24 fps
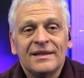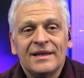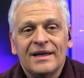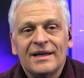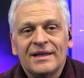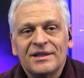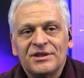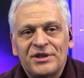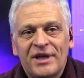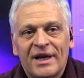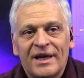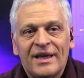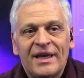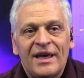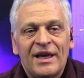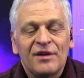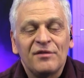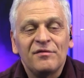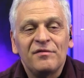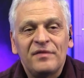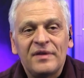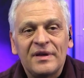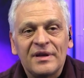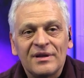Jack
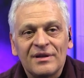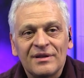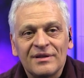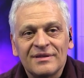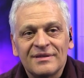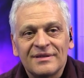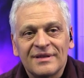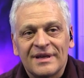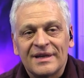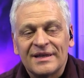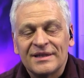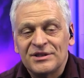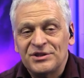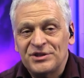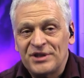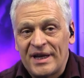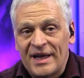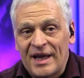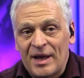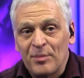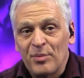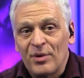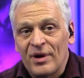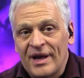Canfield, Jay
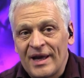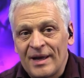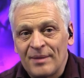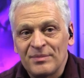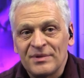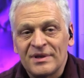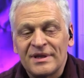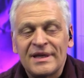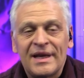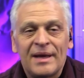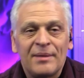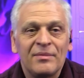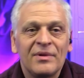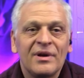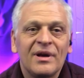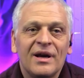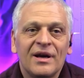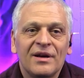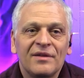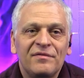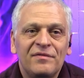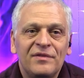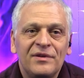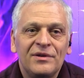Abraham, to name
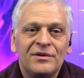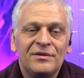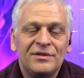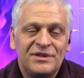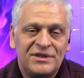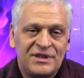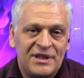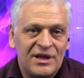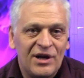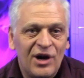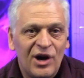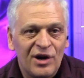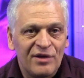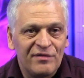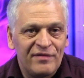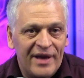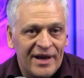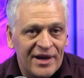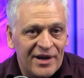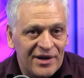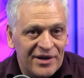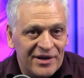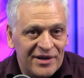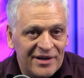a few, T. Harv
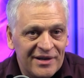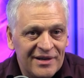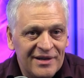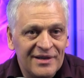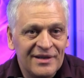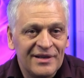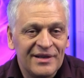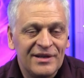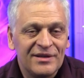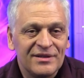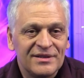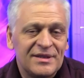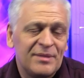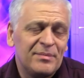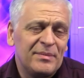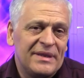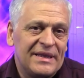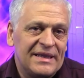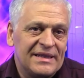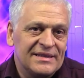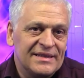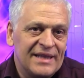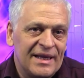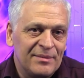Eker. Some of
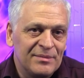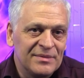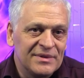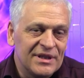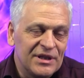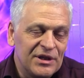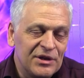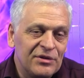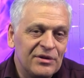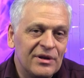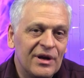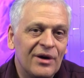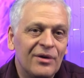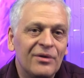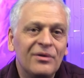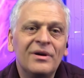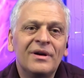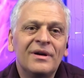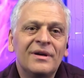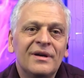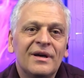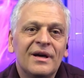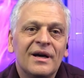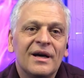these names that
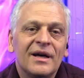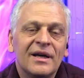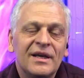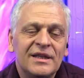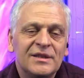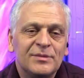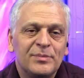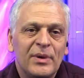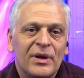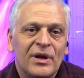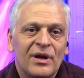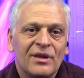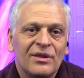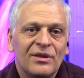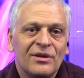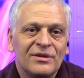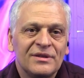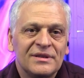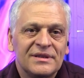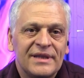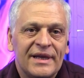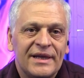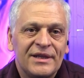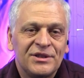he's been on those
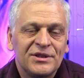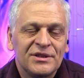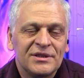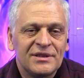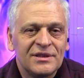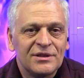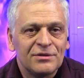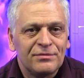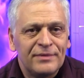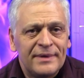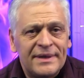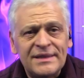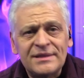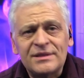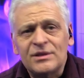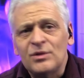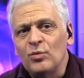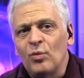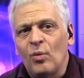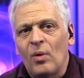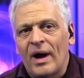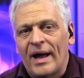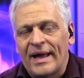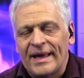stages. And the reason
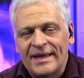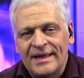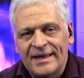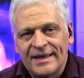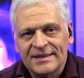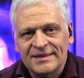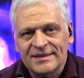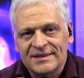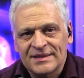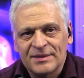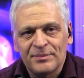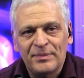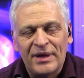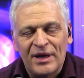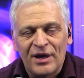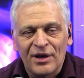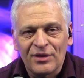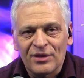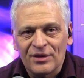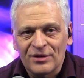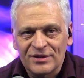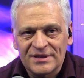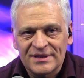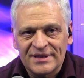why he gets to be on
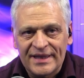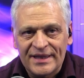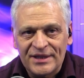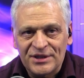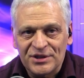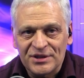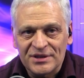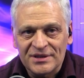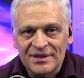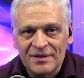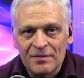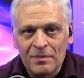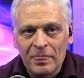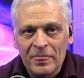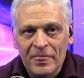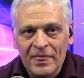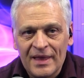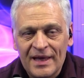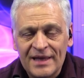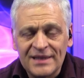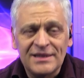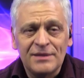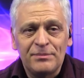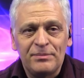those stages
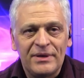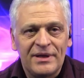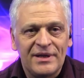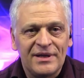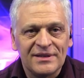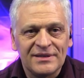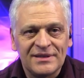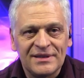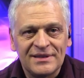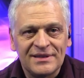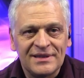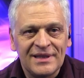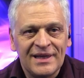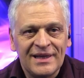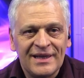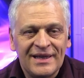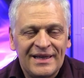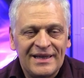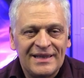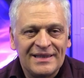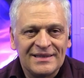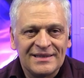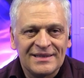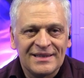isn't because
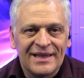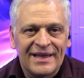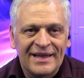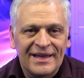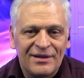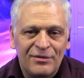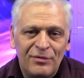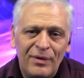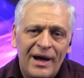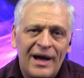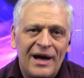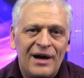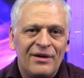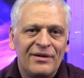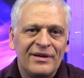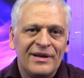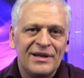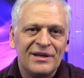he's like, wow,